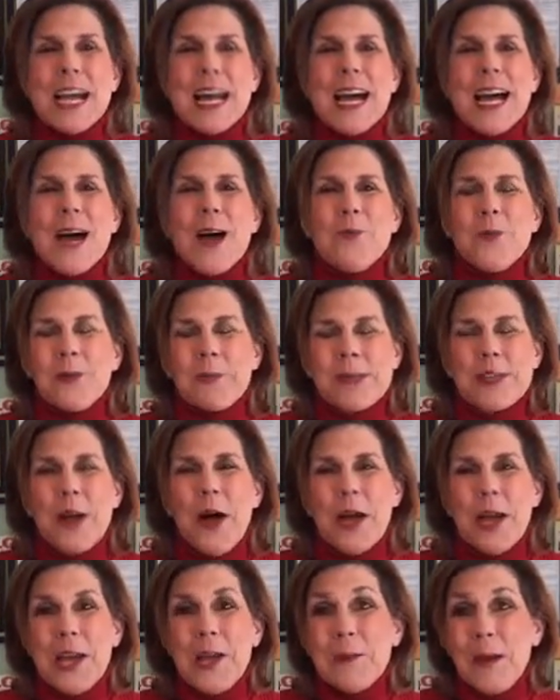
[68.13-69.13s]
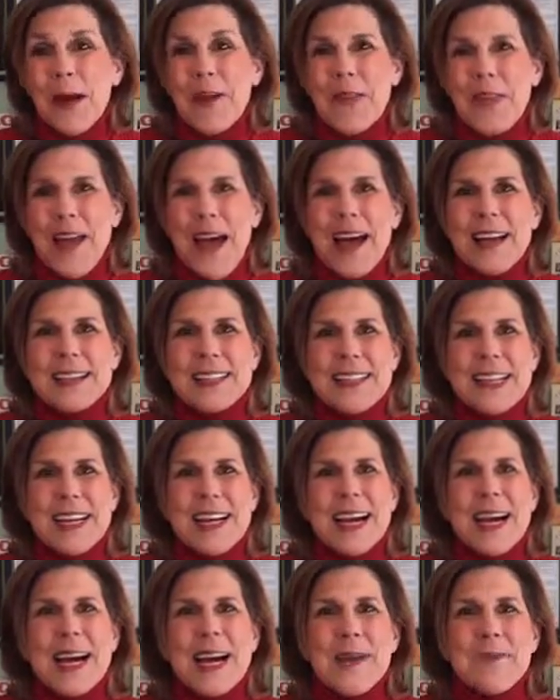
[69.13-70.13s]
we'll be talking about that.
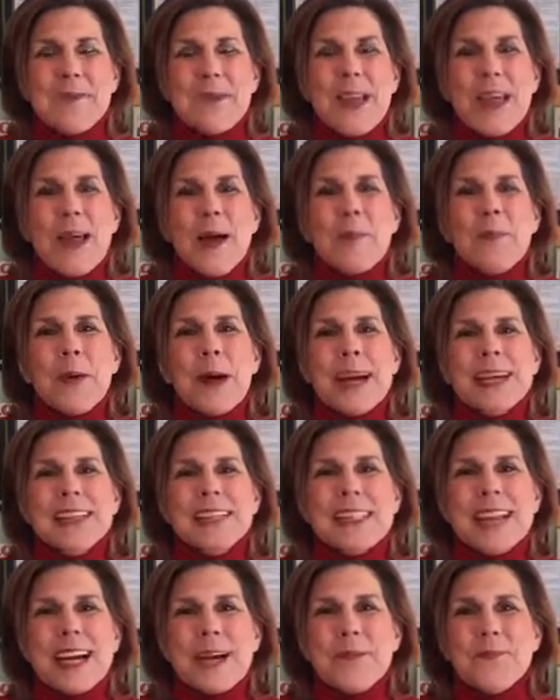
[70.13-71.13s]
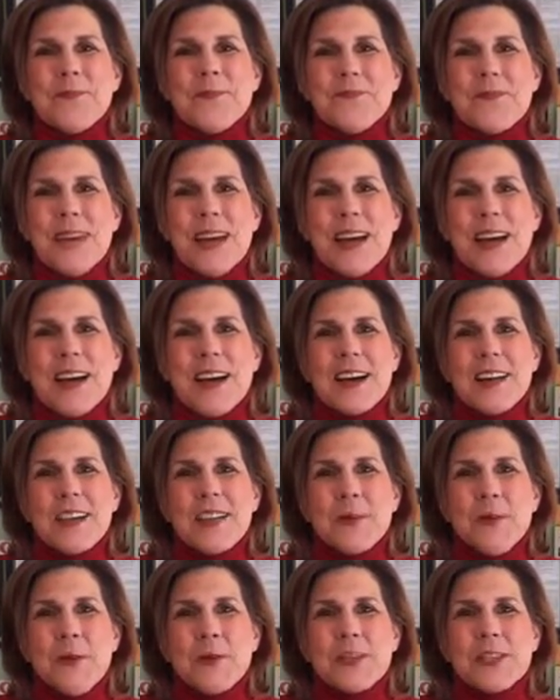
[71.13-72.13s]
Um, but um, uh, the
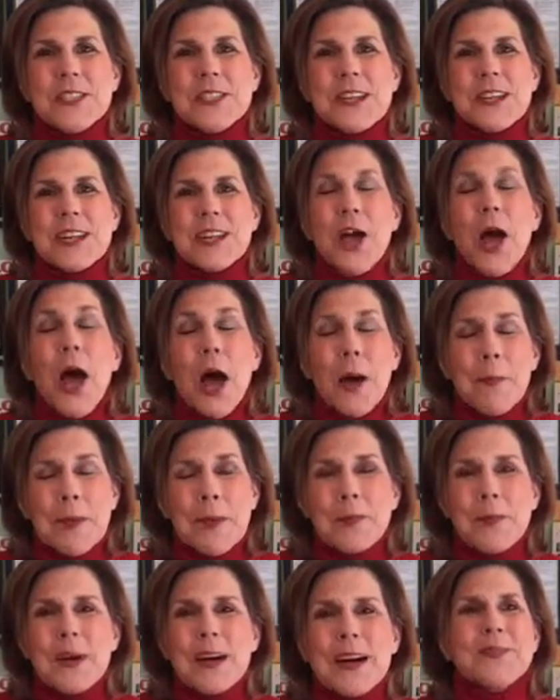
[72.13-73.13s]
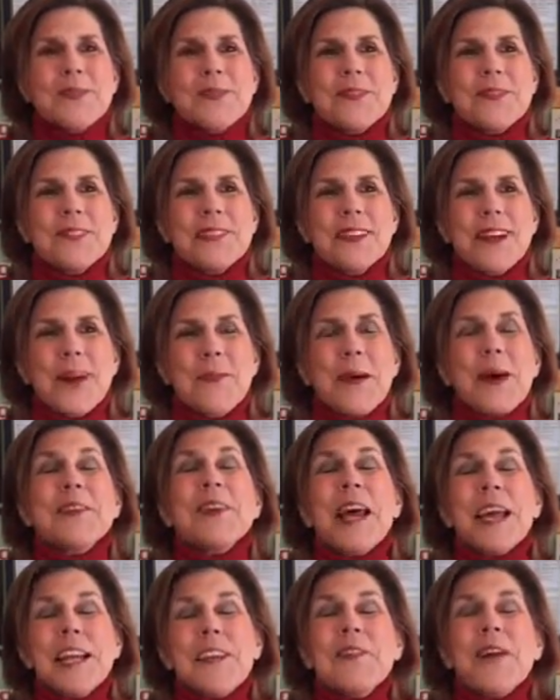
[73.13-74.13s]
most uh, common one, about
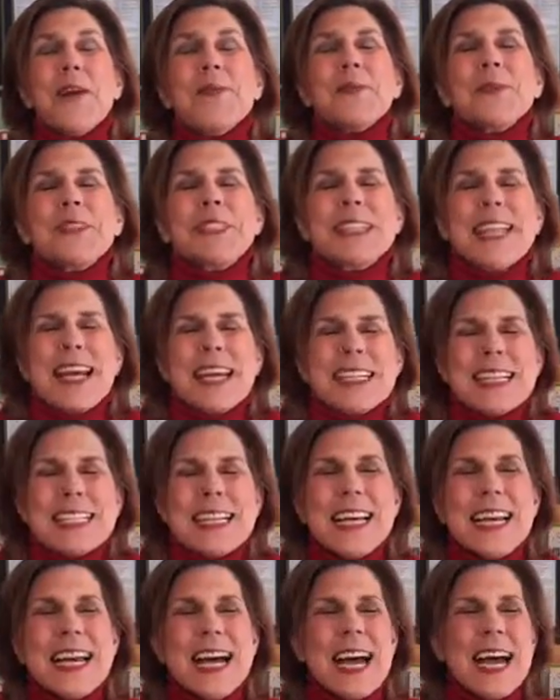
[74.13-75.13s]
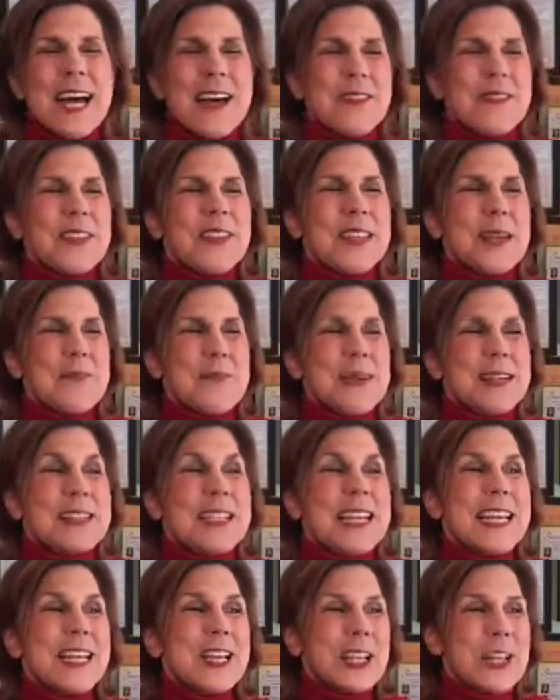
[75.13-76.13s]
95% of the lipids
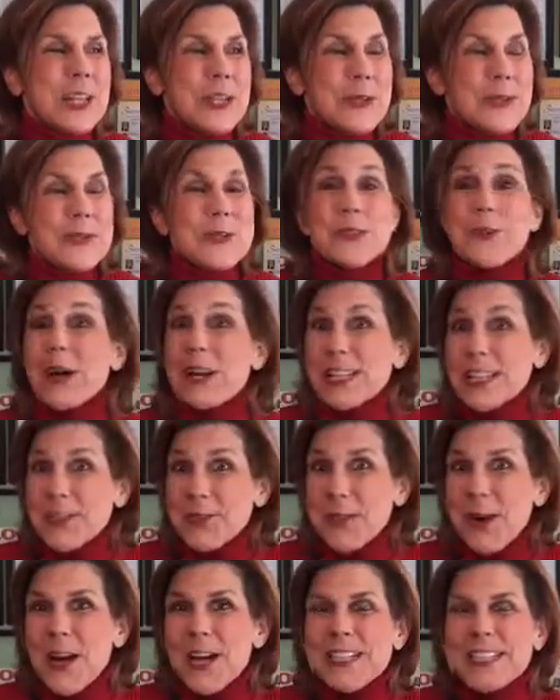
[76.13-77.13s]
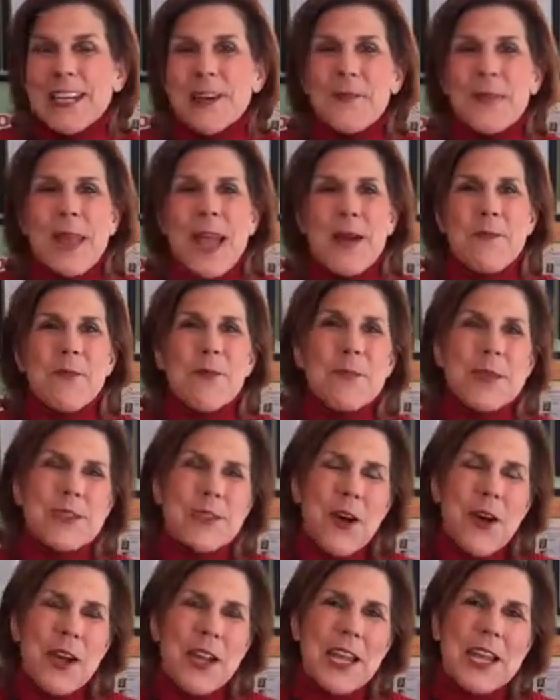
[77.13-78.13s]
include triglycerides. And we'll be
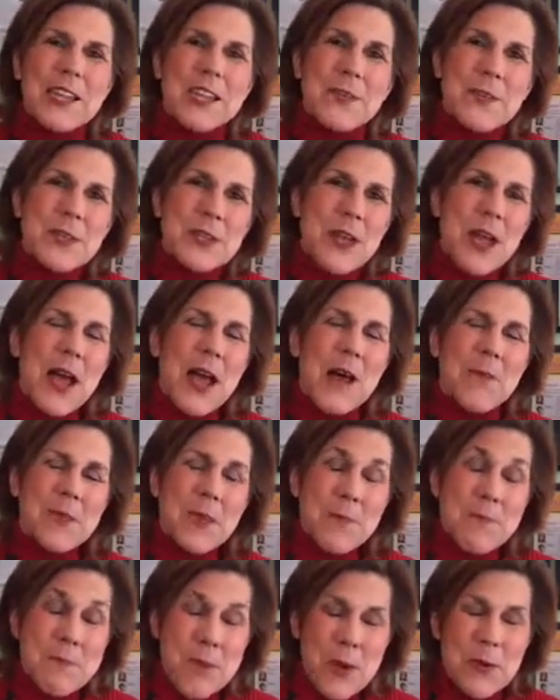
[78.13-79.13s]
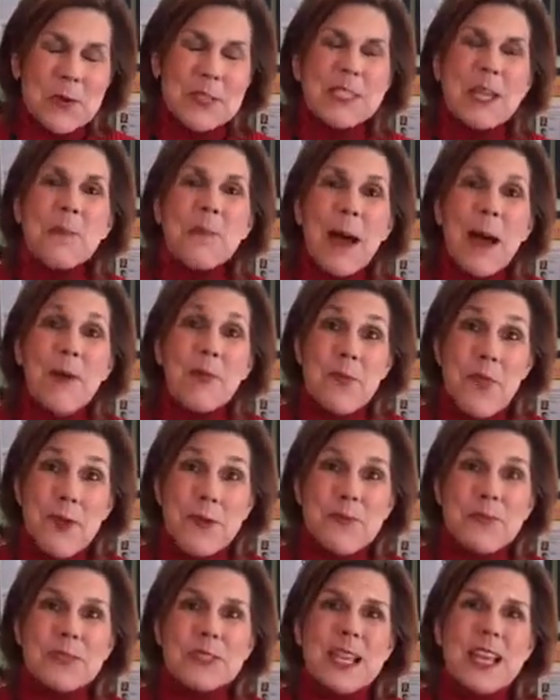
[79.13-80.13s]
talking the, the most about
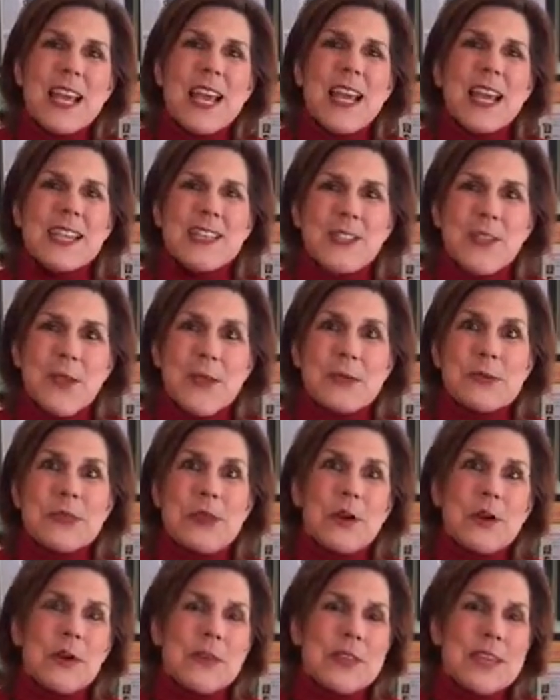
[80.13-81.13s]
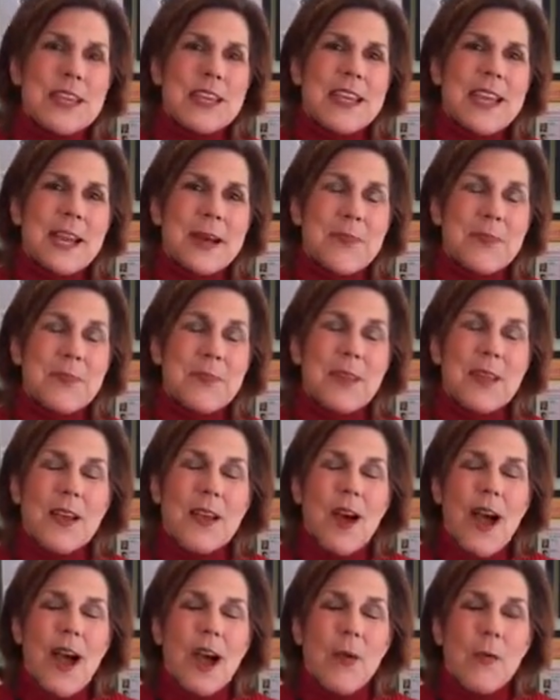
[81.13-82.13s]
those because those are the um,
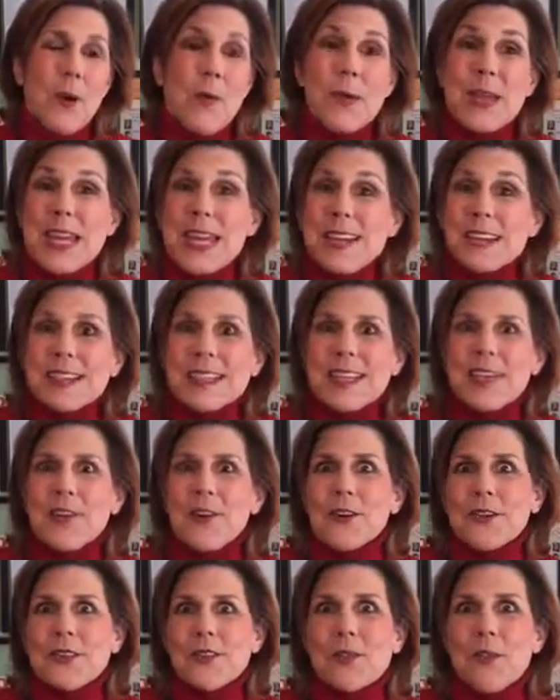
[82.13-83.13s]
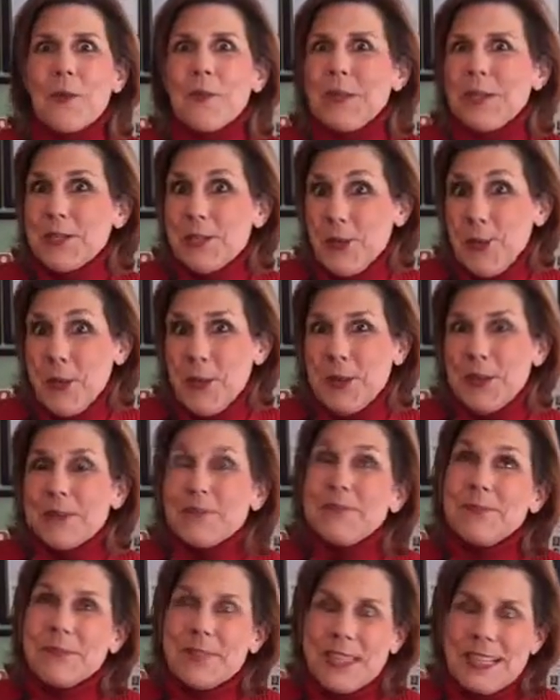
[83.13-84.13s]
are what we eat and also what we store
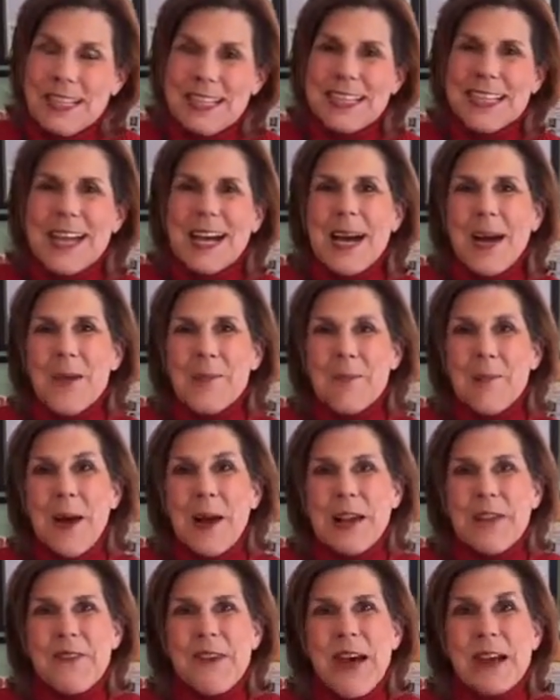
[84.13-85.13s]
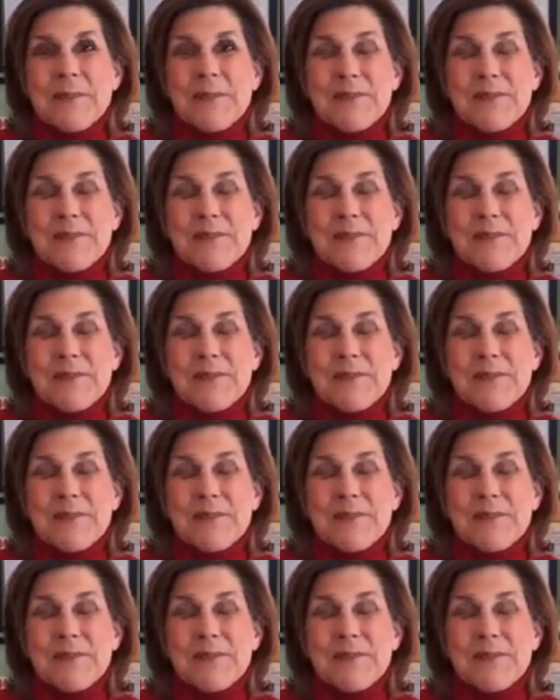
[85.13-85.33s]
in um, body fat.